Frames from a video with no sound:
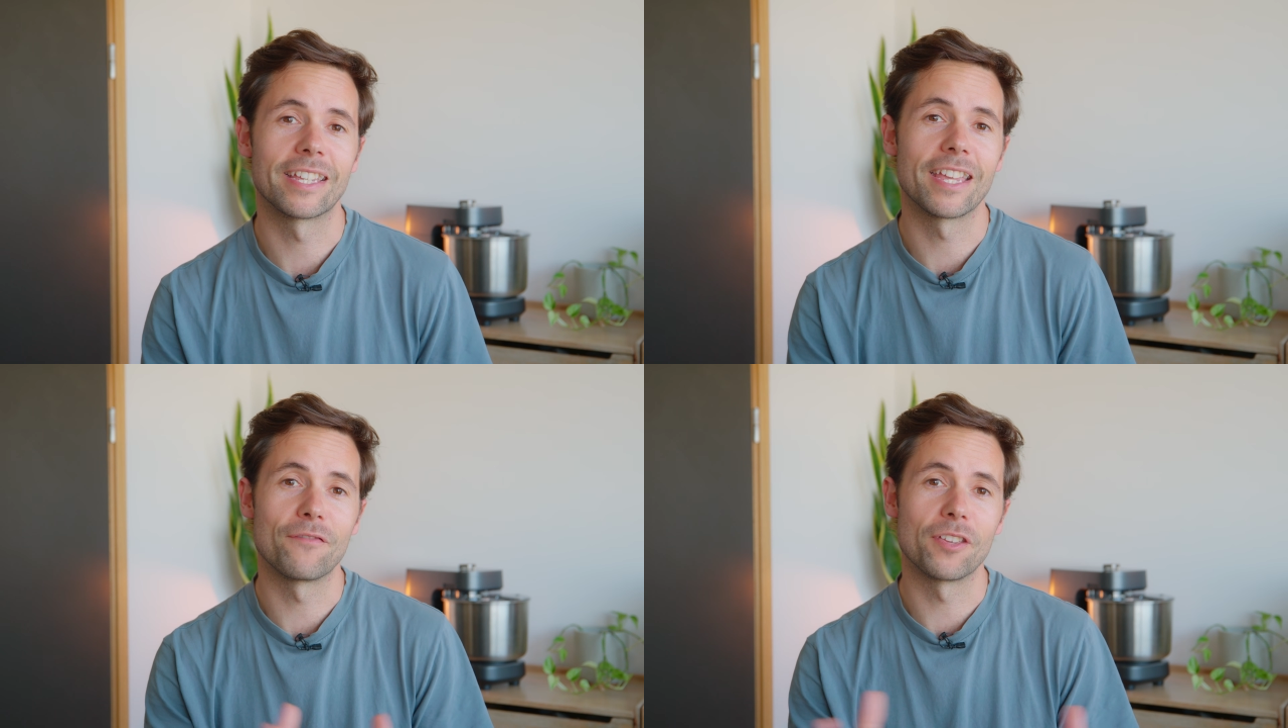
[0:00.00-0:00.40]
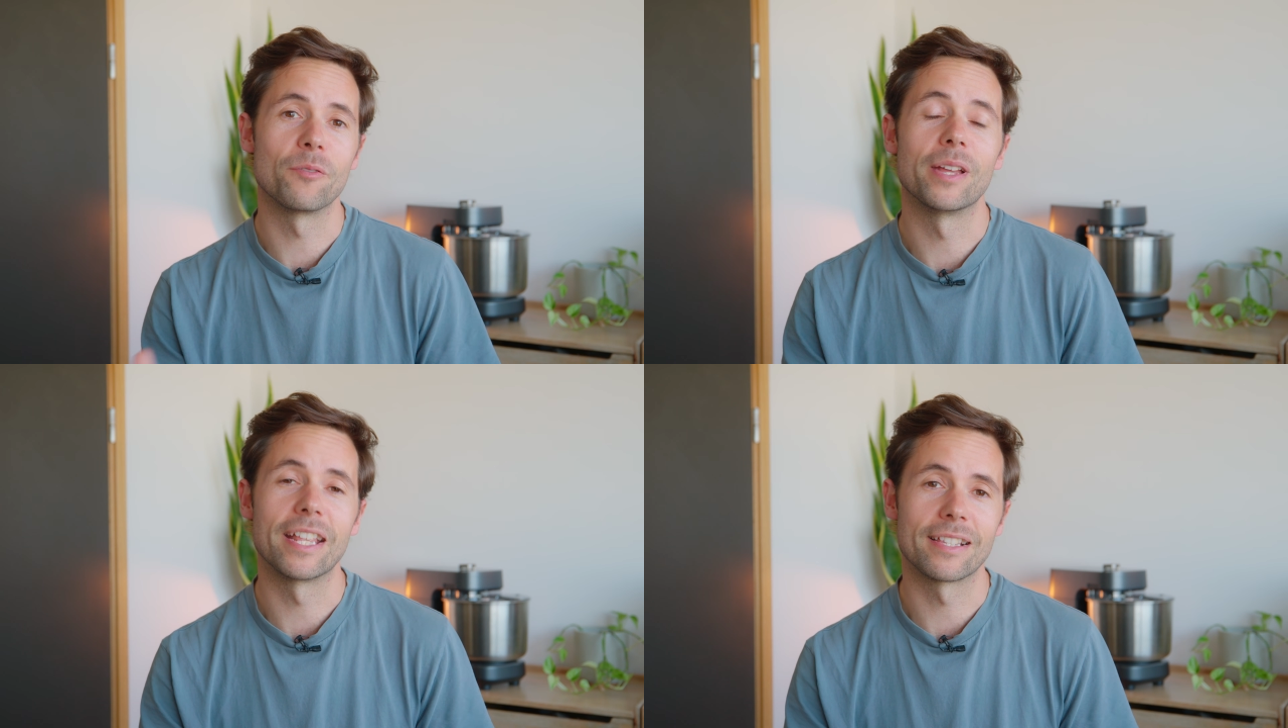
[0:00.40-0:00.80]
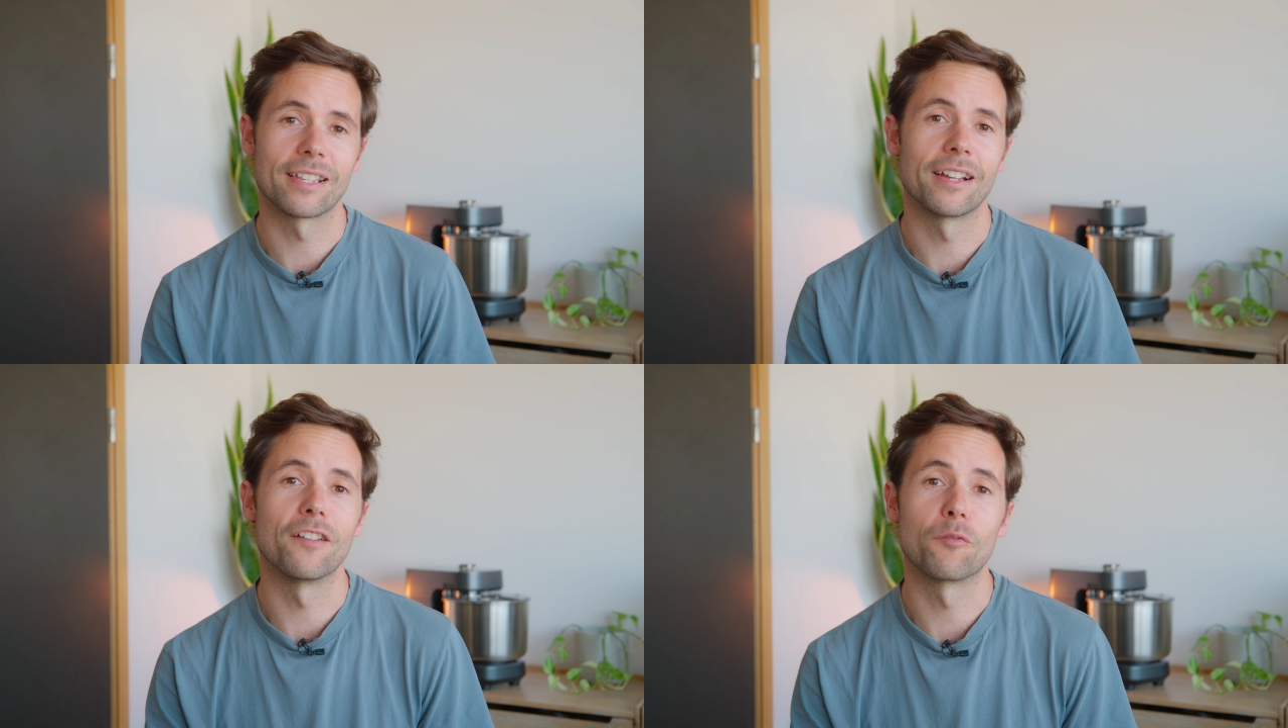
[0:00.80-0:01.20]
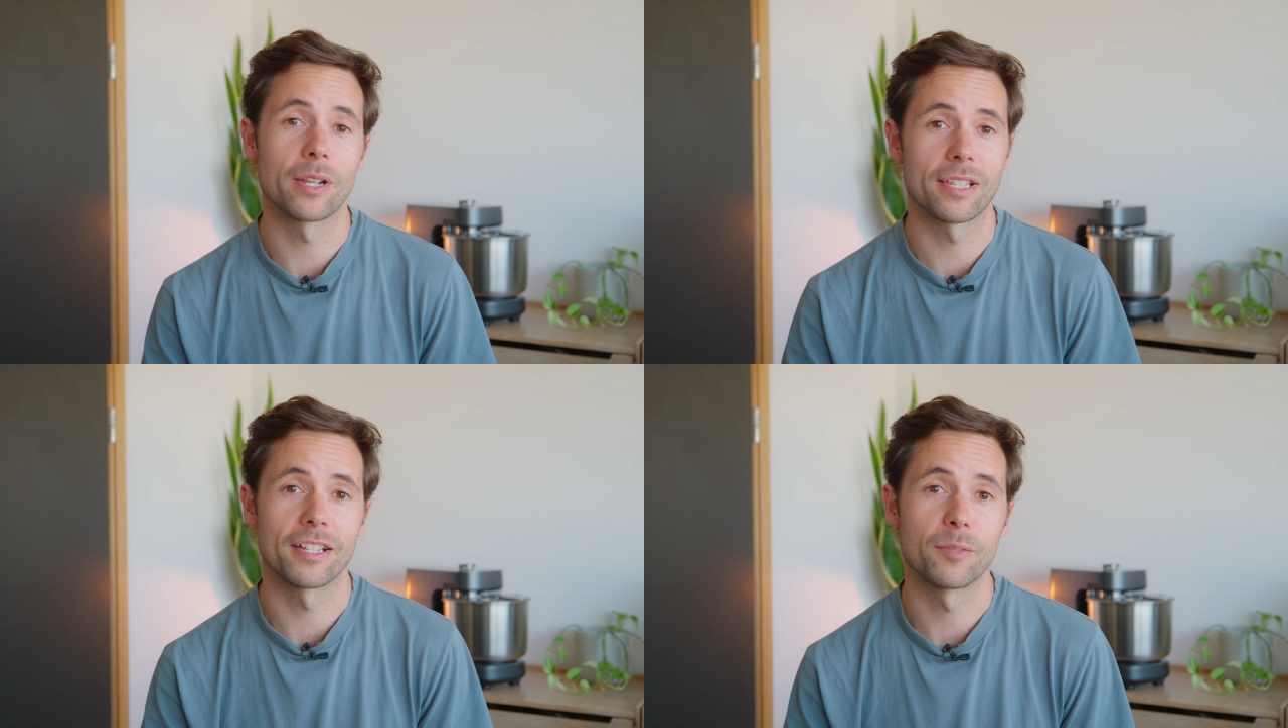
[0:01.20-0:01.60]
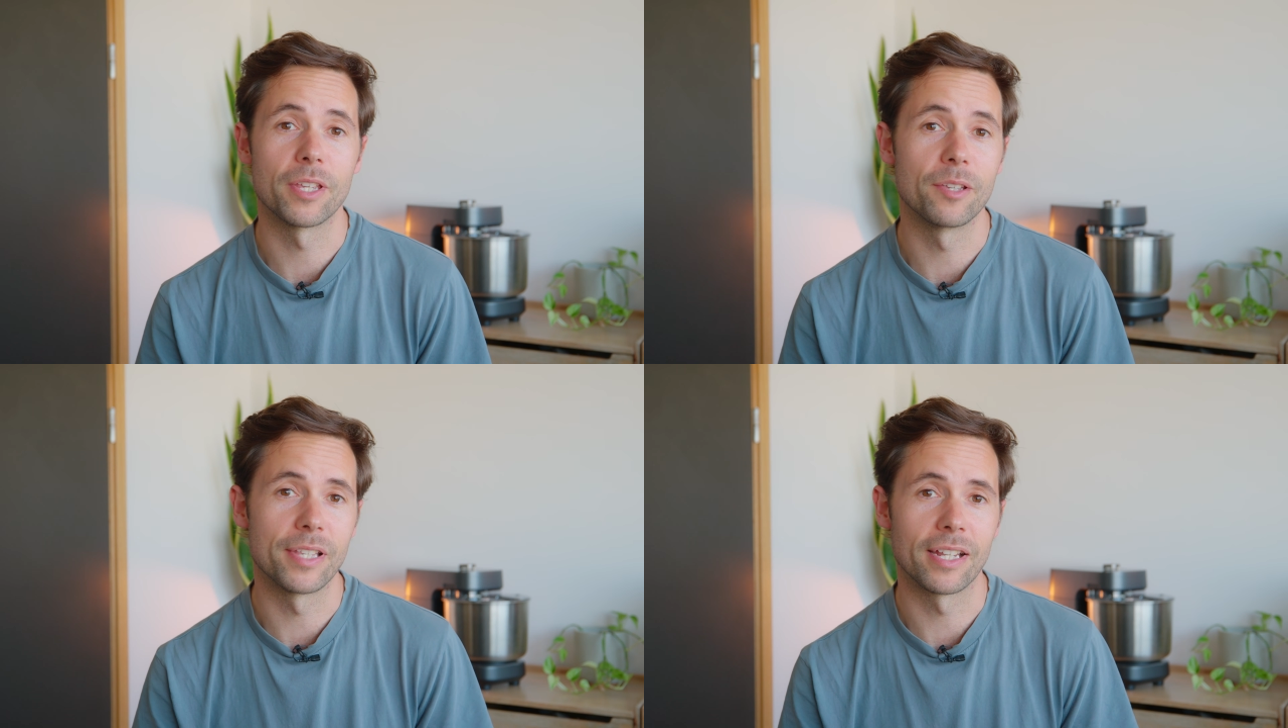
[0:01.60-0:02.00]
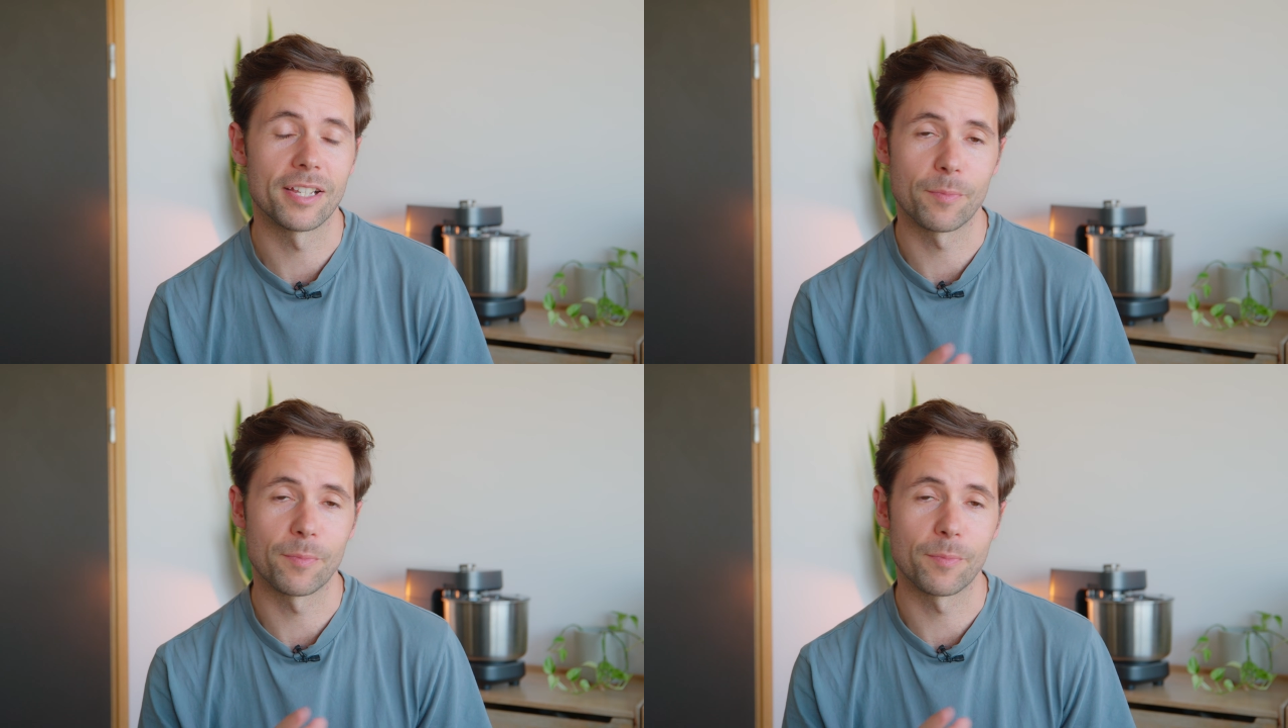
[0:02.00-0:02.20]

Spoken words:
give you an insight of what it's like to be using a